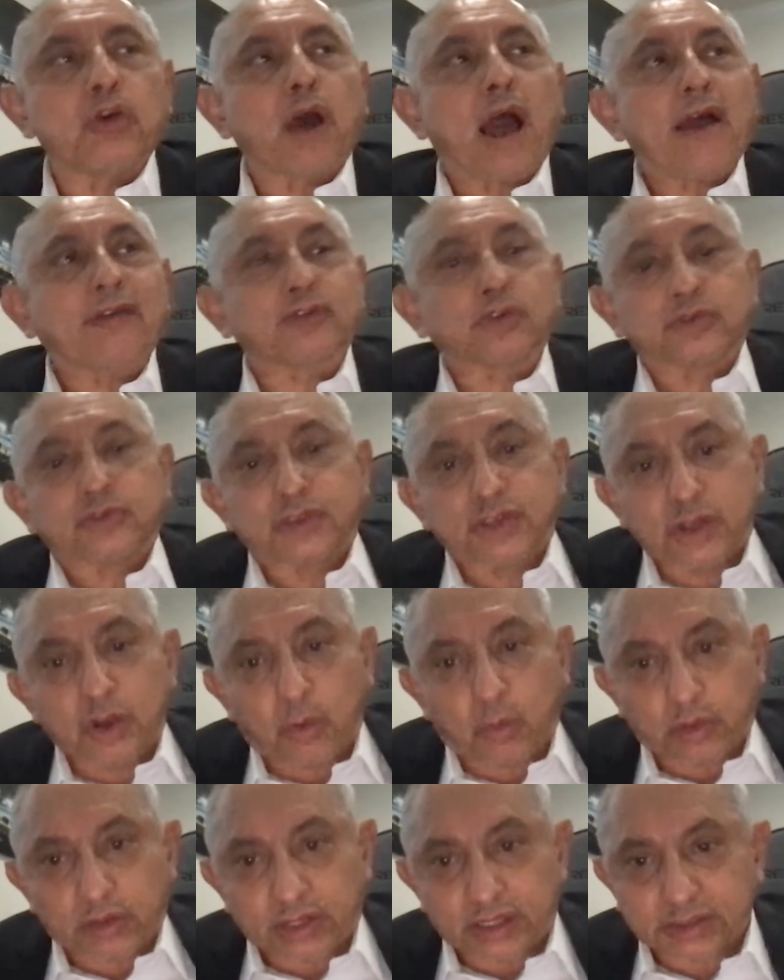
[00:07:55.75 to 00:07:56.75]
don't have to
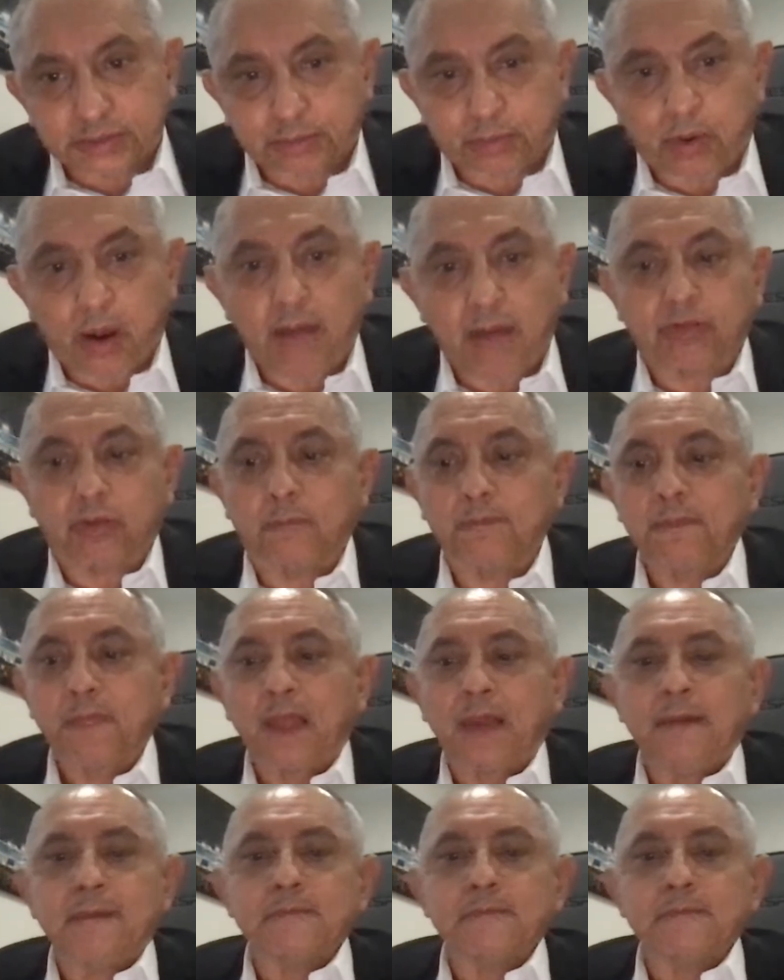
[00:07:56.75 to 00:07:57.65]
deal with this problem.